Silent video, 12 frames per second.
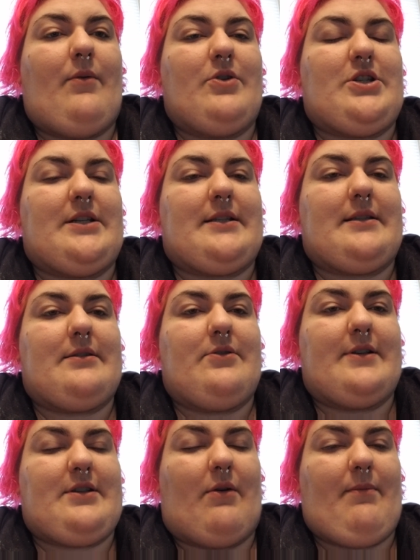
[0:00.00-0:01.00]
which is, so
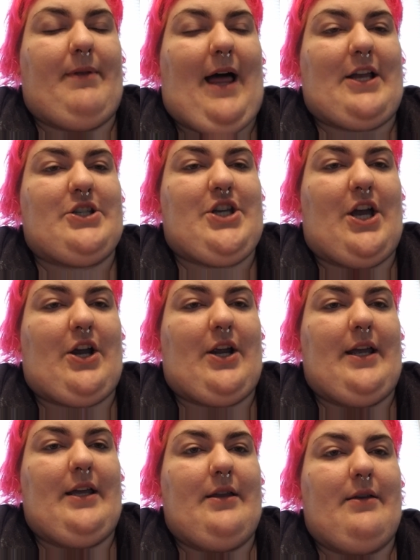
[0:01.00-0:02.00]
I start with black
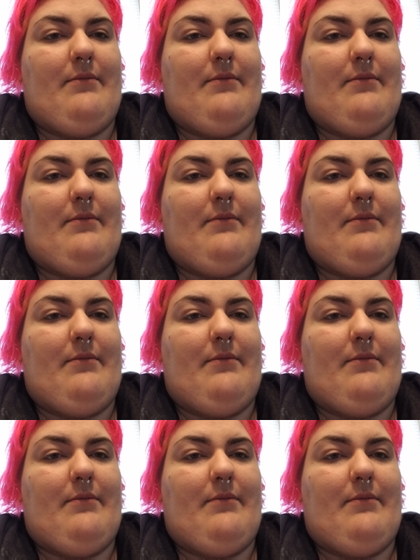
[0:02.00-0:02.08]
cherry,